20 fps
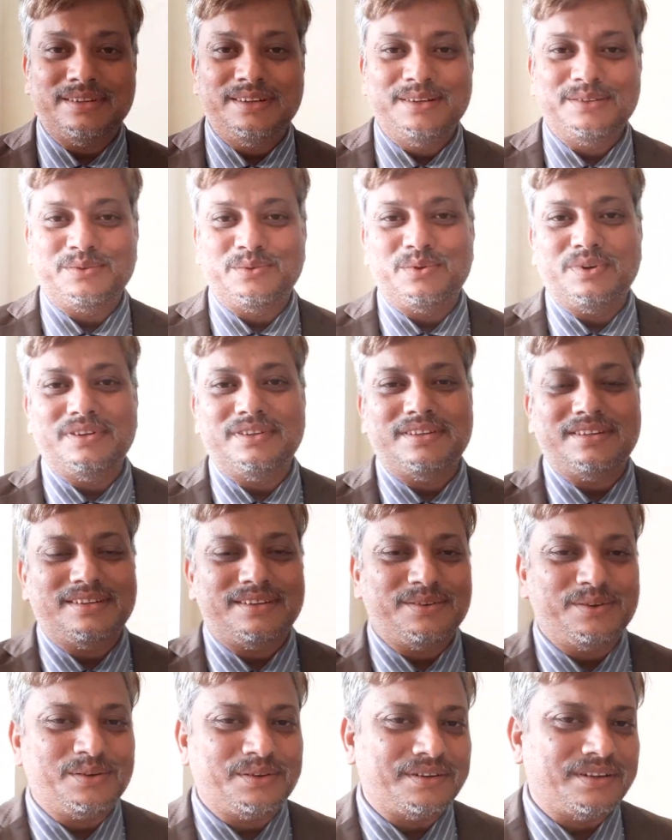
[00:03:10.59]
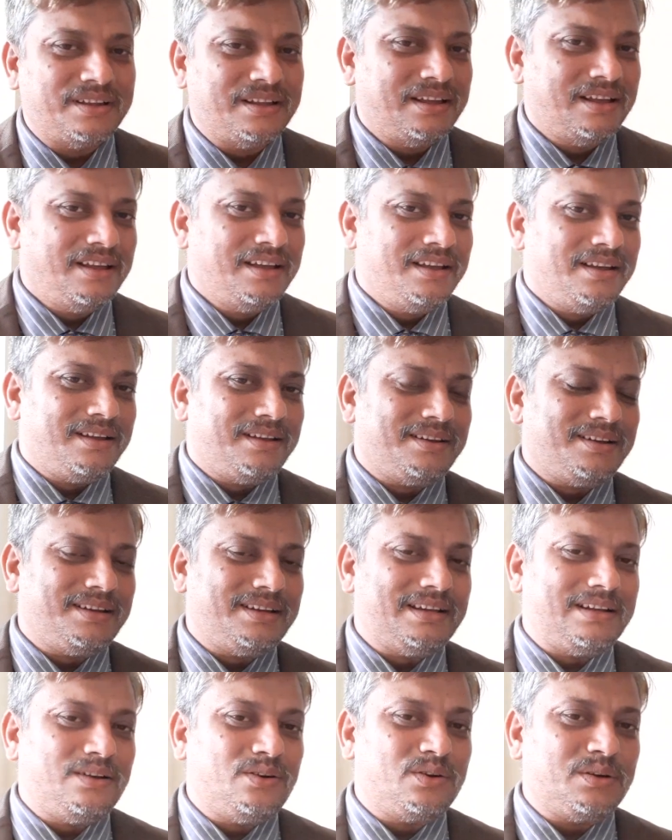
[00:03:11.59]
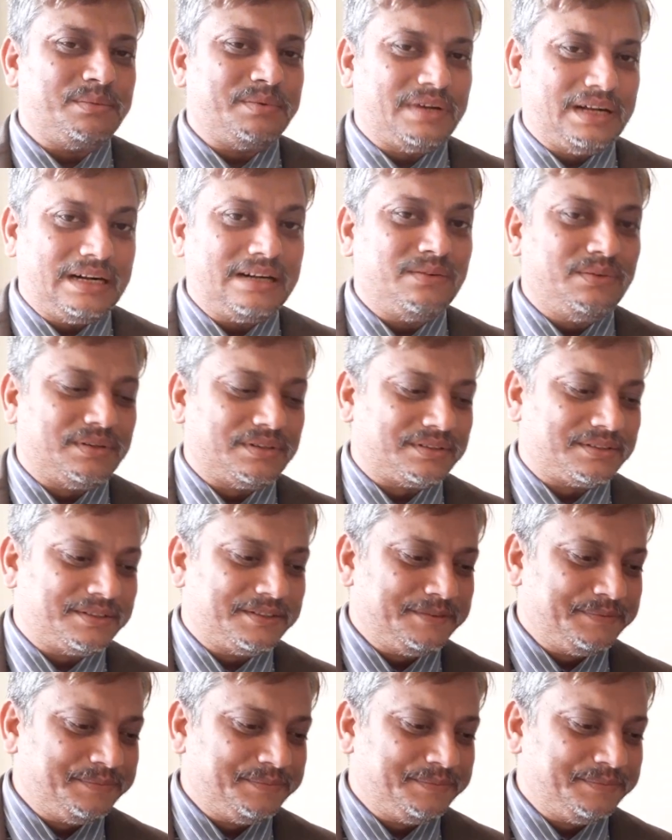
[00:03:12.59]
together or a lot of hard work.